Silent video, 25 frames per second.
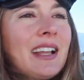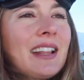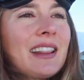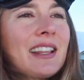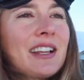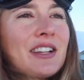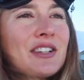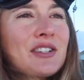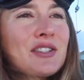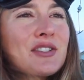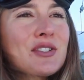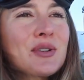
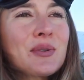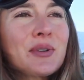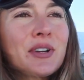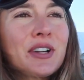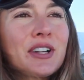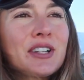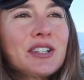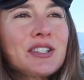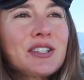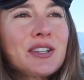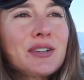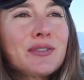They're just so
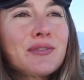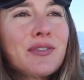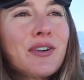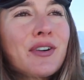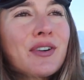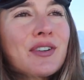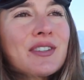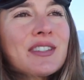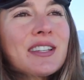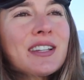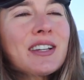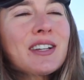good. So
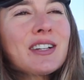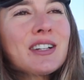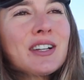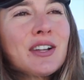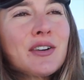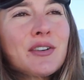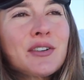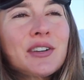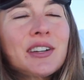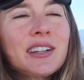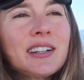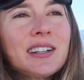focusing on
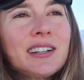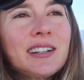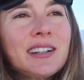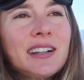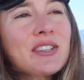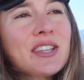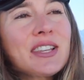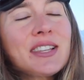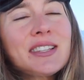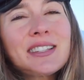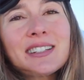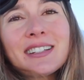local
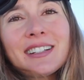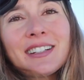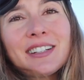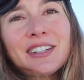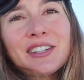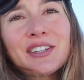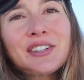seasonal